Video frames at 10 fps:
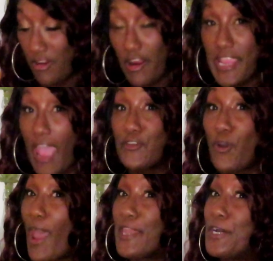Girl, y'all
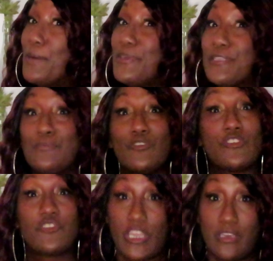know I love me some
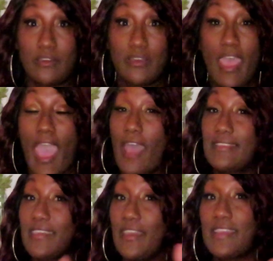Neutrogena.
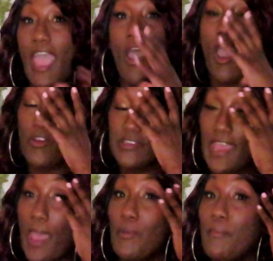I tell y'all all the
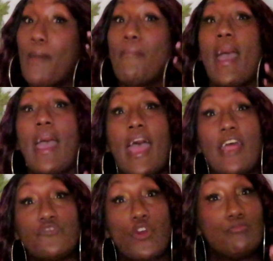time about my
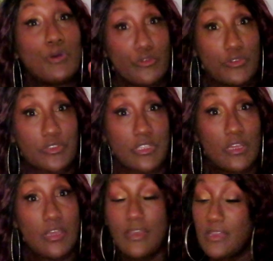Hydro Boost
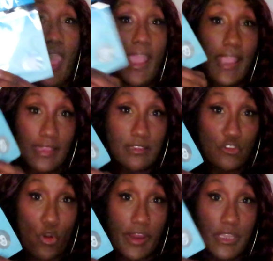I got
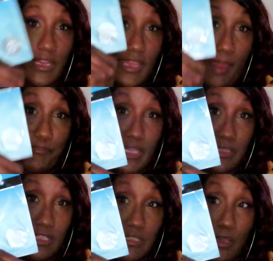the Target and I
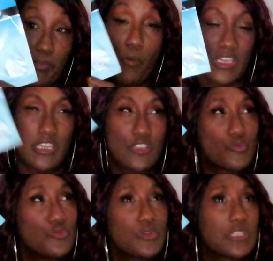picked this up and
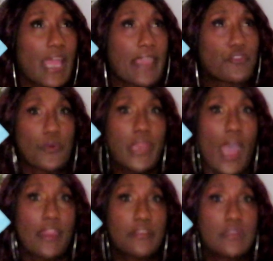this one was like
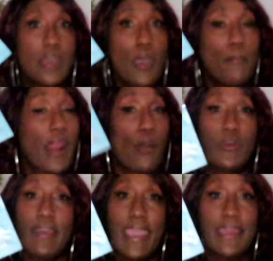$3 but I
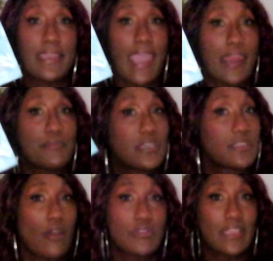went ahead and got it
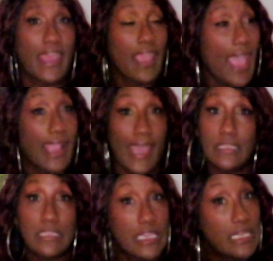because I was like I
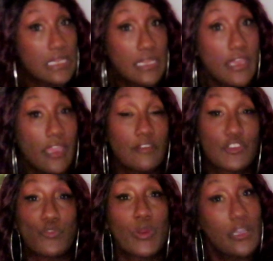got to get it.
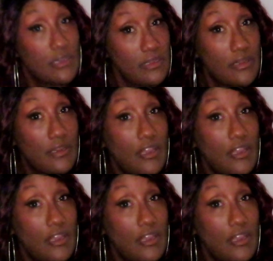If Sharika,